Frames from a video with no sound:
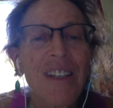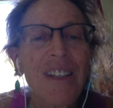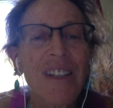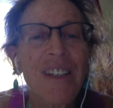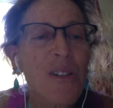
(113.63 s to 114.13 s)

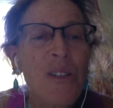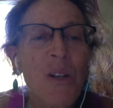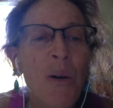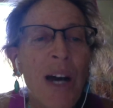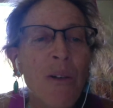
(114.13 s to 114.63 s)
There is
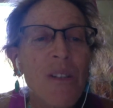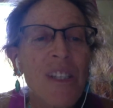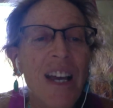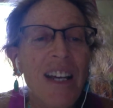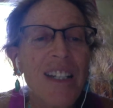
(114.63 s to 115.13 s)
no
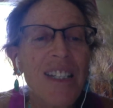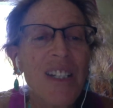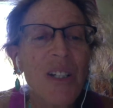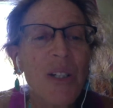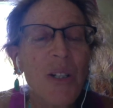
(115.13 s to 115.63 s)
outside
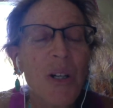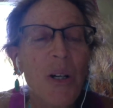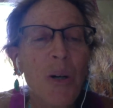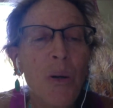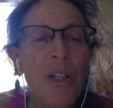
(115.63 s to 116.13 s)

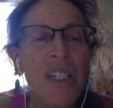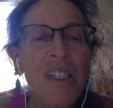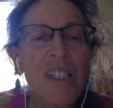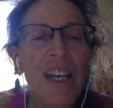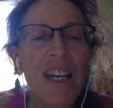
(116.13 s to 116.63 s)
or
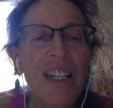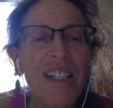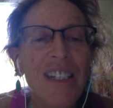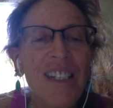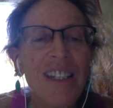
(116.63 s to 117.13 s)

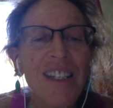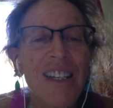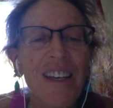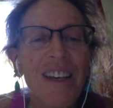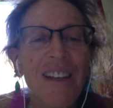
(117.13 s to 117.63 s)
inside.
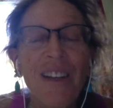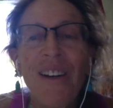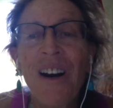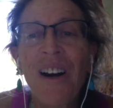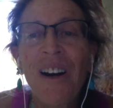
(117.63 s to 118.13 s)

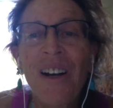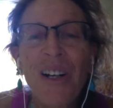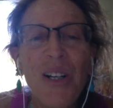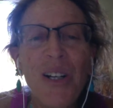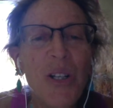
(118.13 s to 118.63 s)
There
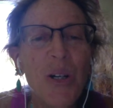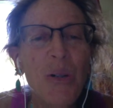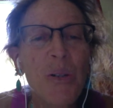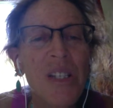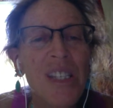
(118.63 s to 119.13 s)
are
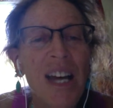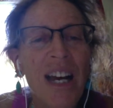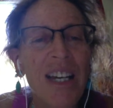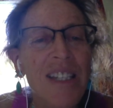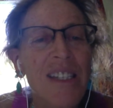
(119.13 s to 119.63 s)
no
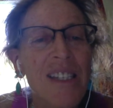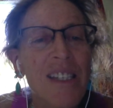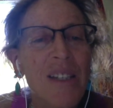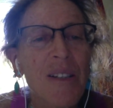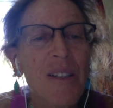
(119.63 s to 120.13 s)
sides.
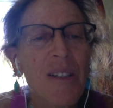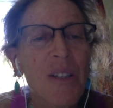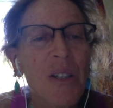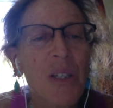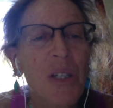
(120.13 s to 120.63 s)

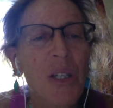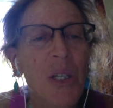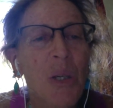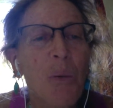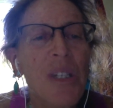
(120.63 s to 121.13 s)

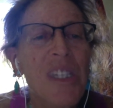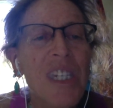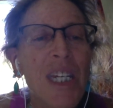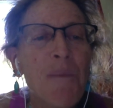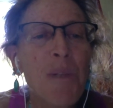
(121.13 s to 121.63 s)
We
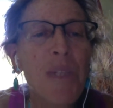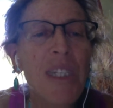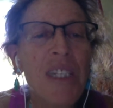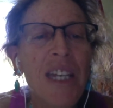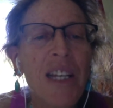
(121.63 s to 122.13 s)
seem to be
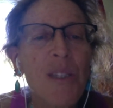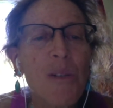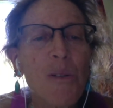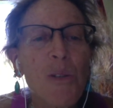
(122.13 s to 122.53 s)
the dancers